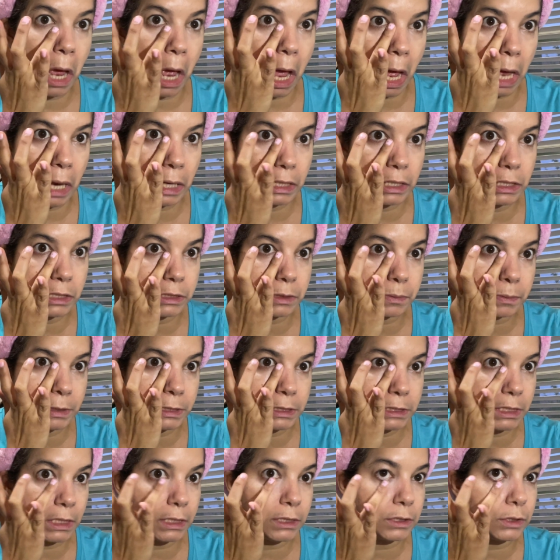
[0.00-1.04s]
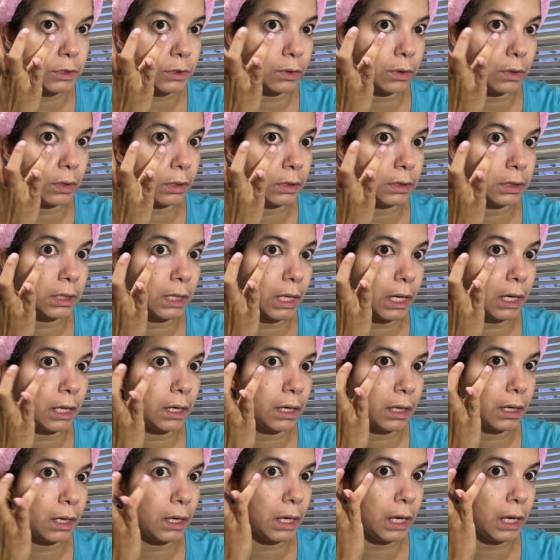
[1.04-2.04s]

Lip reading: and just be gentle on that